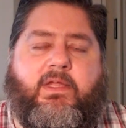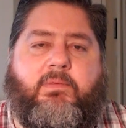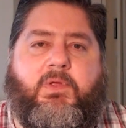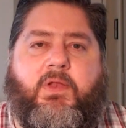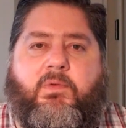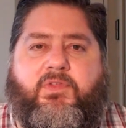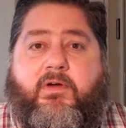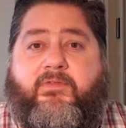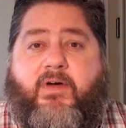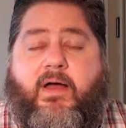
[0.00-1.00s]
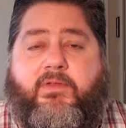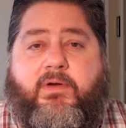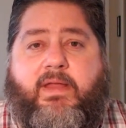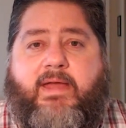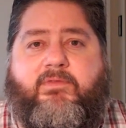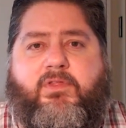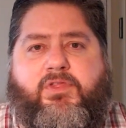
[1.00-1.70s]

communing with our Father in heaven